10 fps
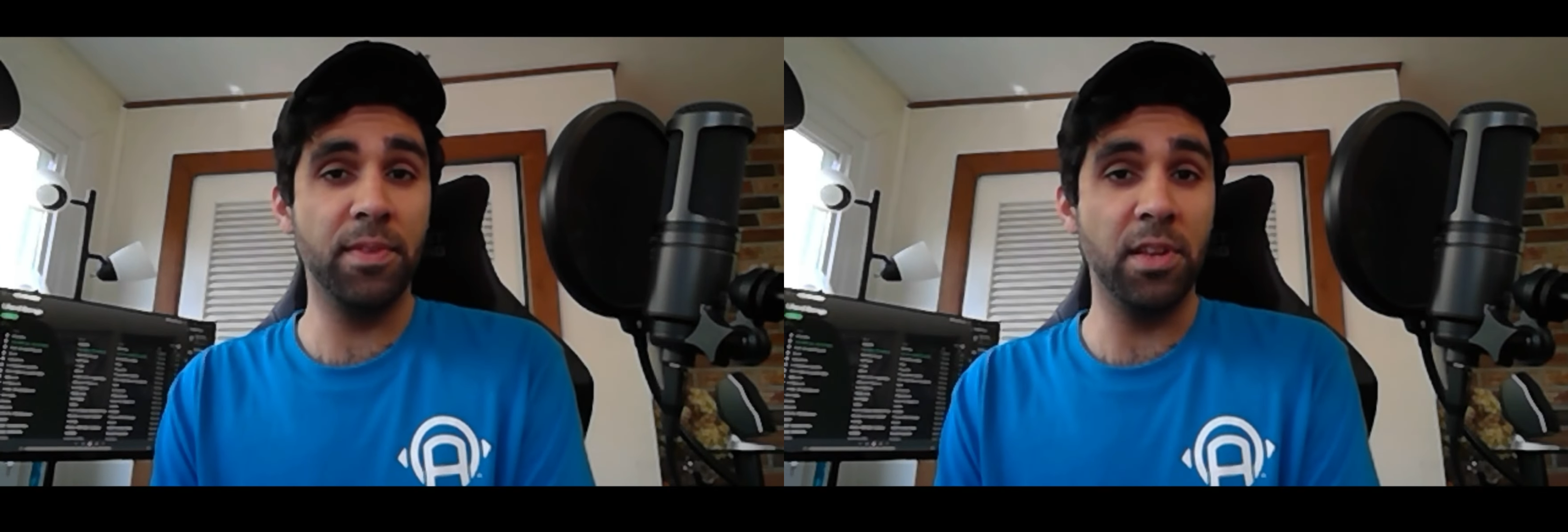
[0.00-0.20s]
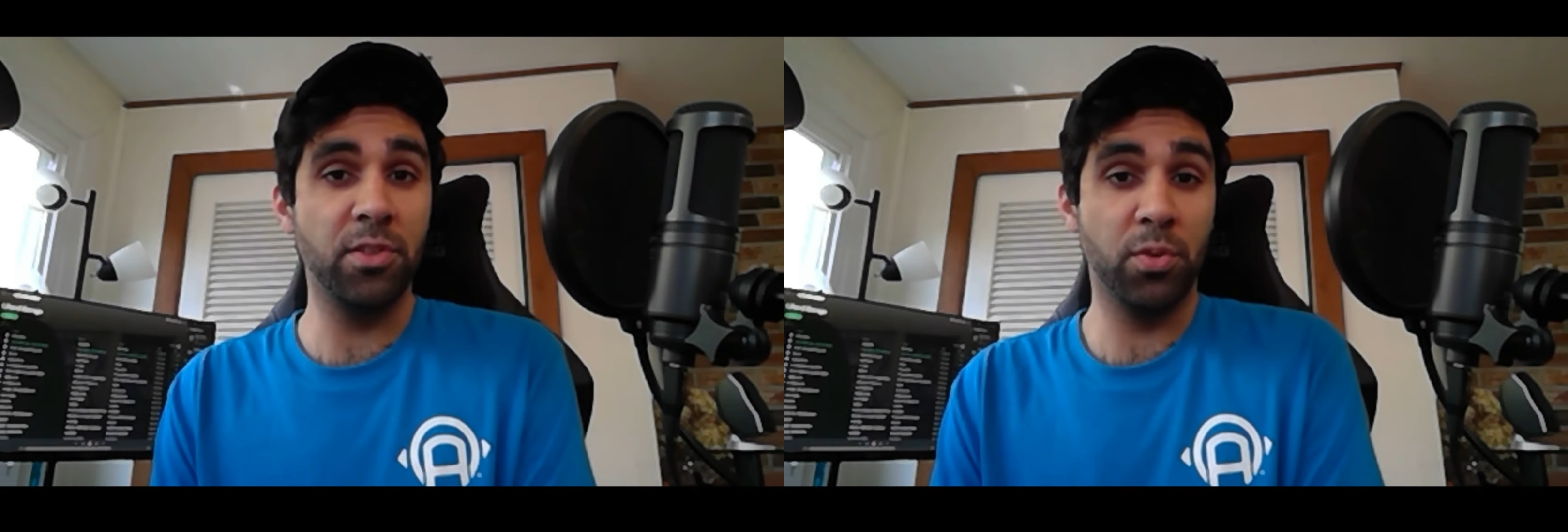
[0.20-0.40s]

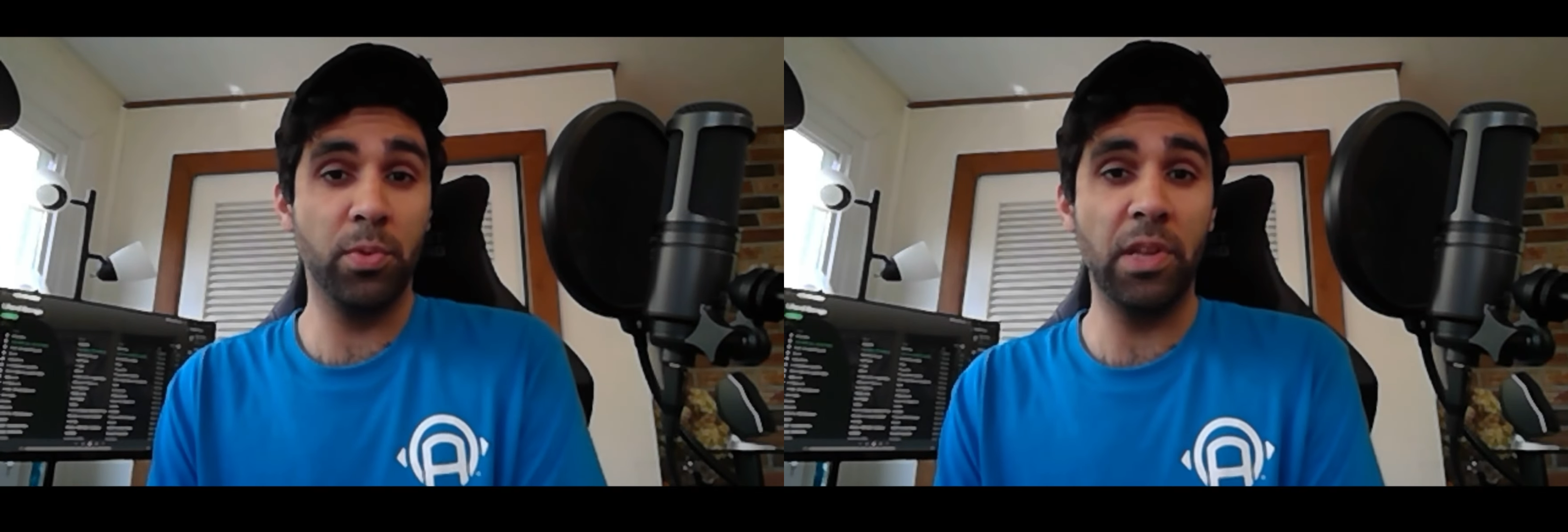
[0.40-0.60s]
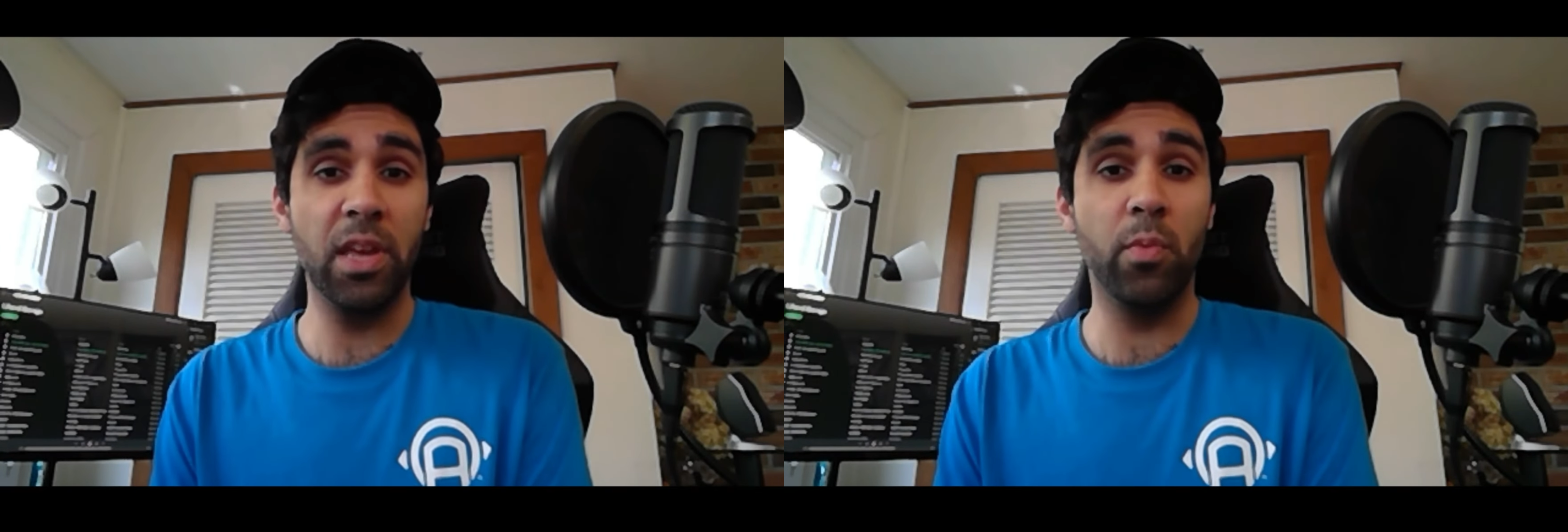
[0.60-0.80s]
that you
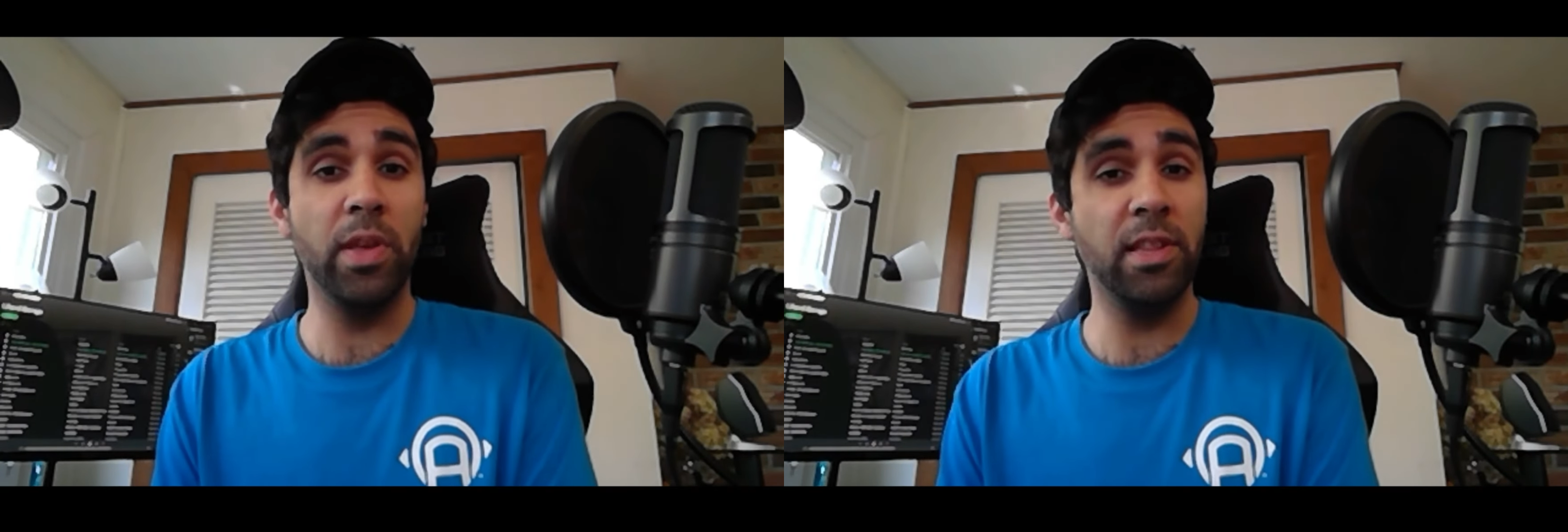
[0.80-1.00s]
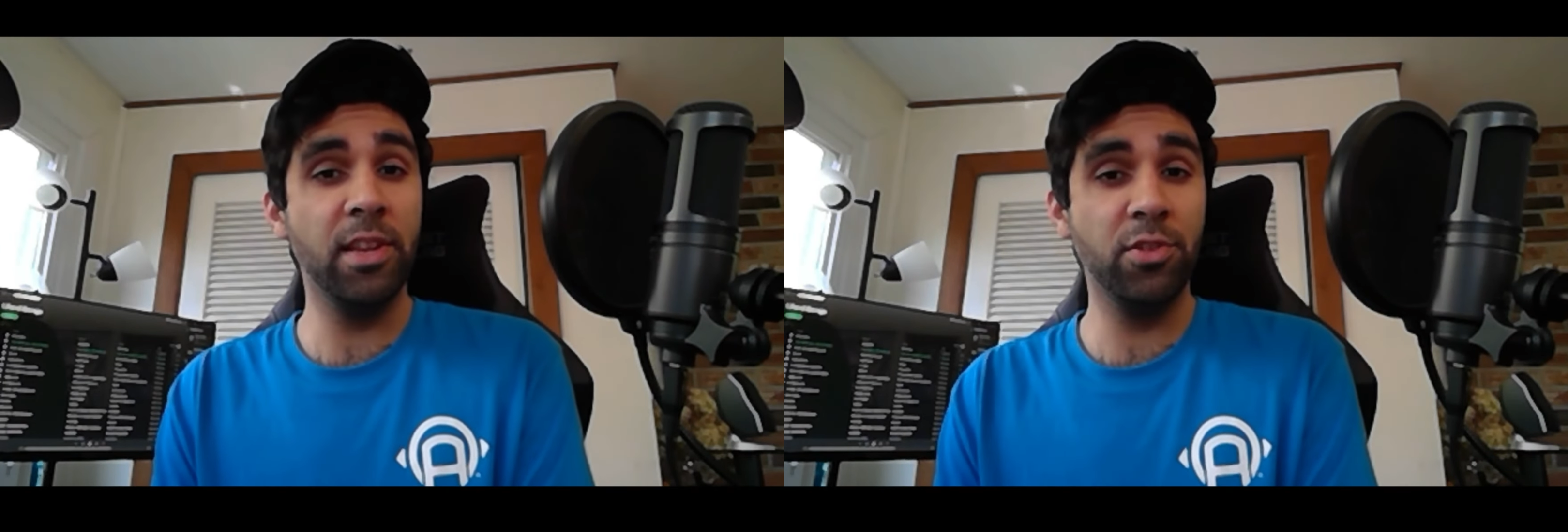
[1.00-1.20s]
would like
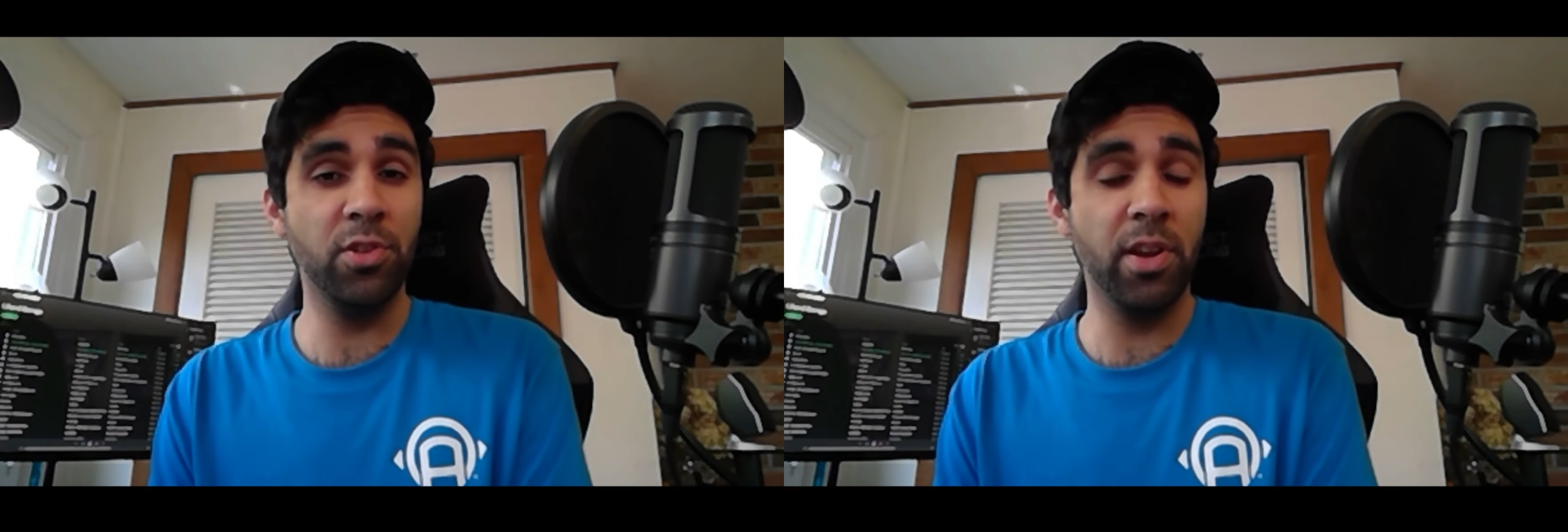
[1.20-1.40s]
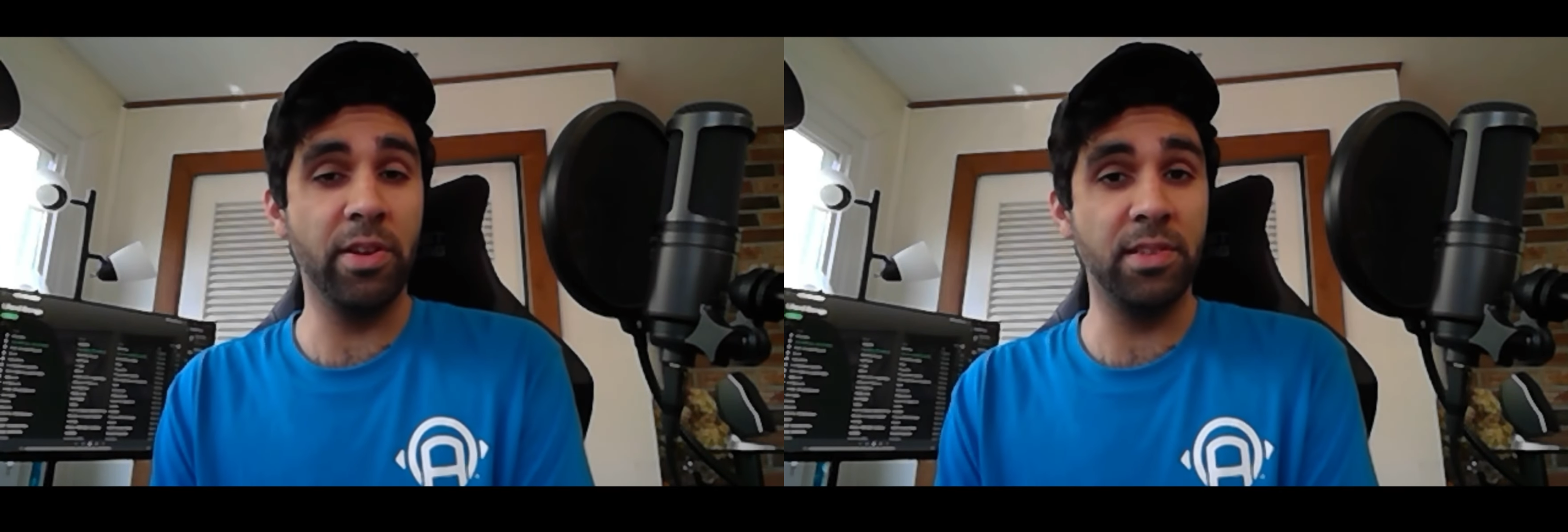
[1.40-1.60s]
Whelen Engineering